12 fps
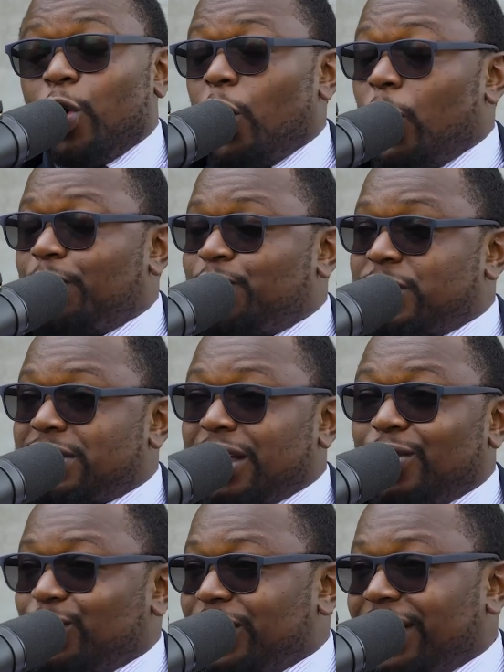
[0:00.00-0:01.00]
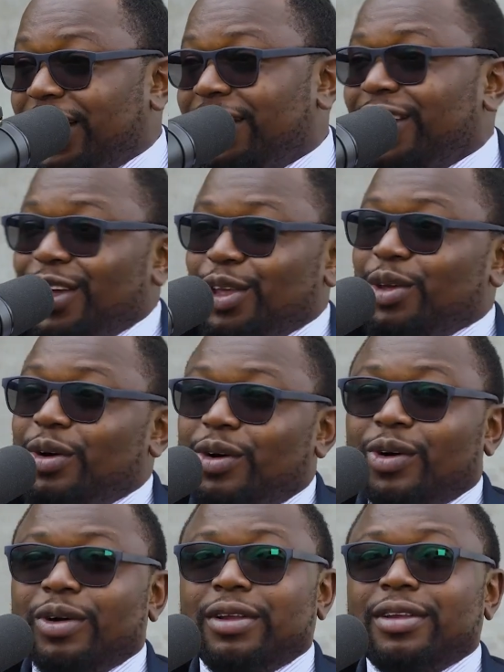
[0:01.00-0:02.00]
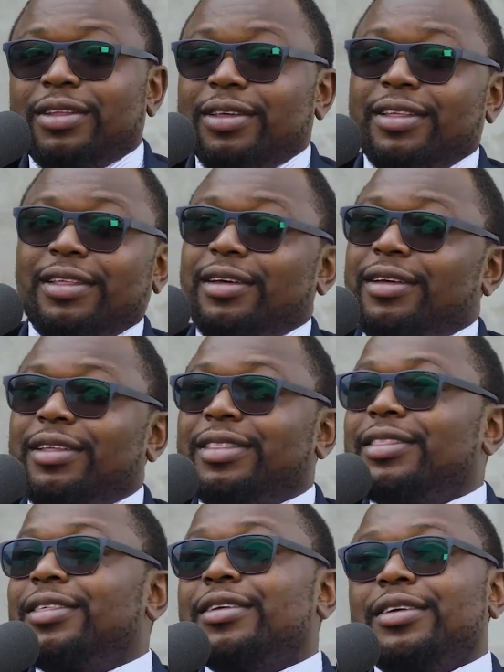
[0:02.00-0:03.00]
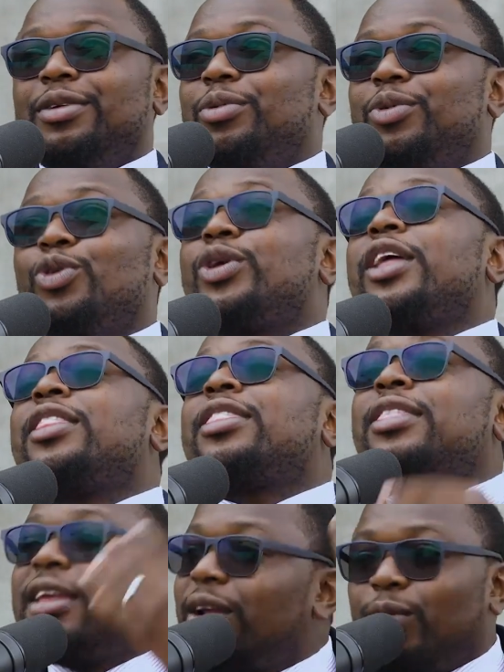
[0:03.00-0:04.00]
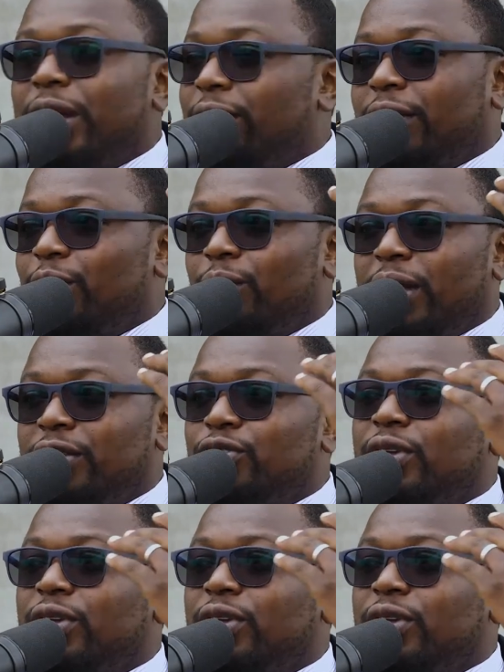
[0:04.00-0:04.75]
oops, how did that? You can think whatever you want.